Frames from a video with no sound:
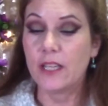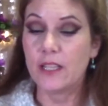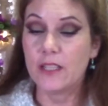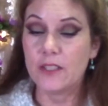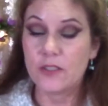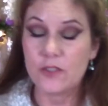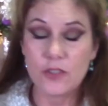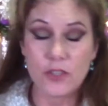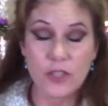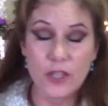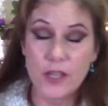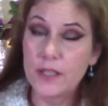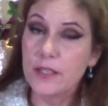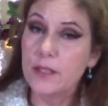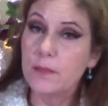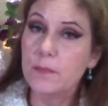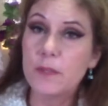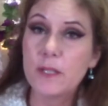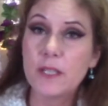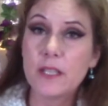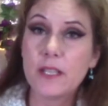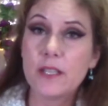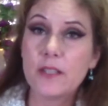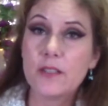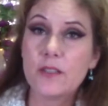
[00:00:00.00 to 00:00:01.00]
just
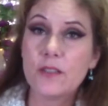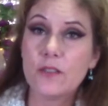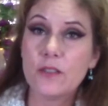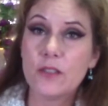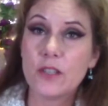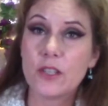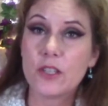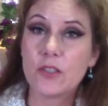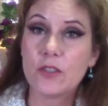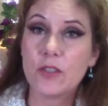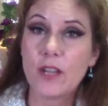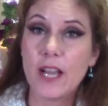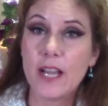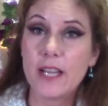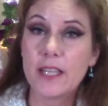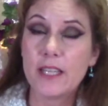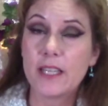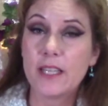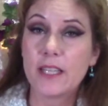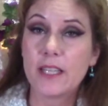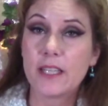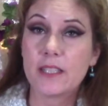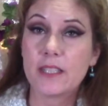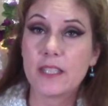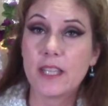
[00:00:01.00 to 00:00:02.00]
because you're
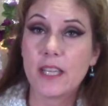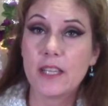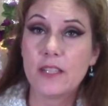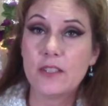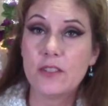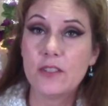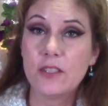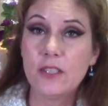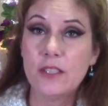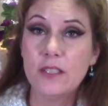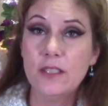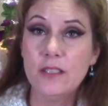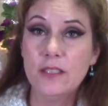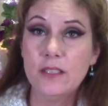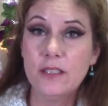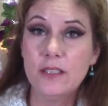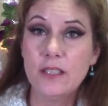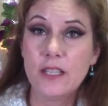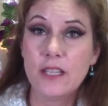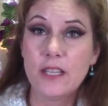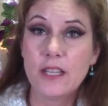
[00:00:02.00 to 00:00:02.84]
attracting attention